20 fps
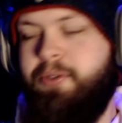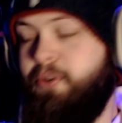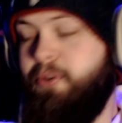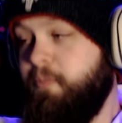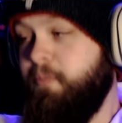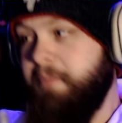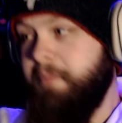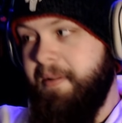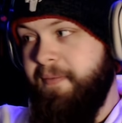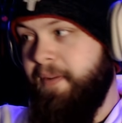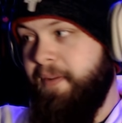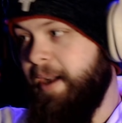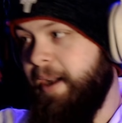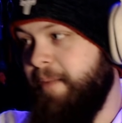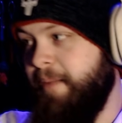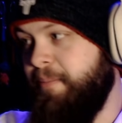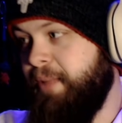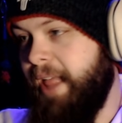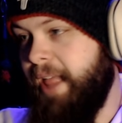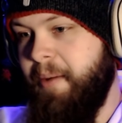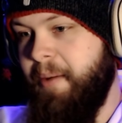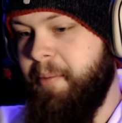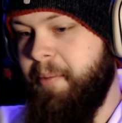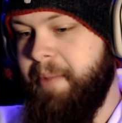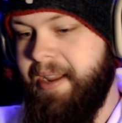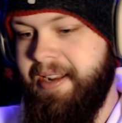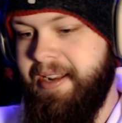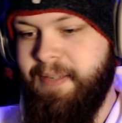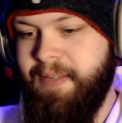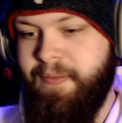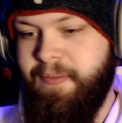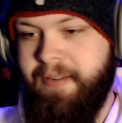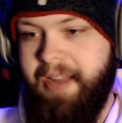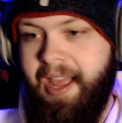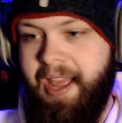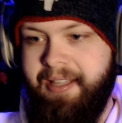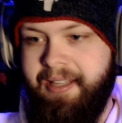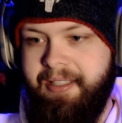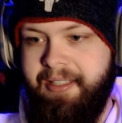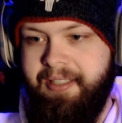Don't be fucking playing with me in this
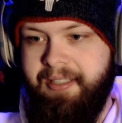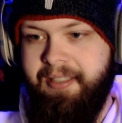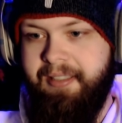finale.